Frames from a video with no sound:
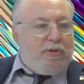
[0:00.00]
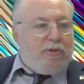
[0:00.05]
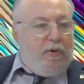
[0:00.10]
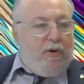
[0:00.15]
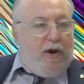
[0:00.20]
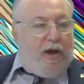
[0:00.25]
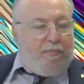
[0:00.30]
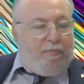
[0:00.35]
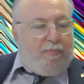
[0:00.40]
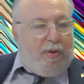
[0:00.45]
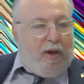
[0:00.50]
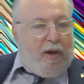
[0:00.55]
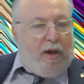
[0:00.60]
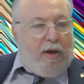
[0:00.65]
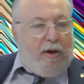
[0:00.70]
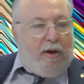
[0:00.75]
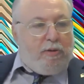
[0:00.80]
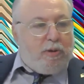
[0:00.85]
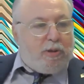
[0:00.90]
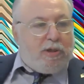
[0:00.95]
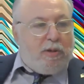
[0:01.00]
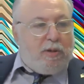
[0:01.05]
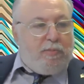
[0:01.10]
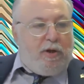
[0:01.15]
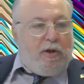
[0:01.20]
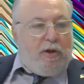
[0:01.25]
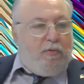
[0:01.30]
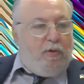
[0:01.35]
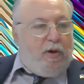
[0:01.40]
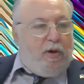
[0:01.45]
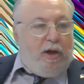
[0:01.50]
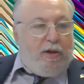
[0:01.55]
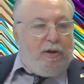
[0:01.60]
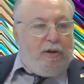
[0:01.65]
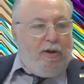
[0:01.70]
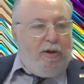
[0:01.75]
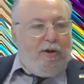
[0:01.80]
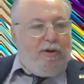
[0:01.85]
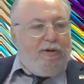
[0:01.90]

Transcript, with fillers: or A P, or does somebody read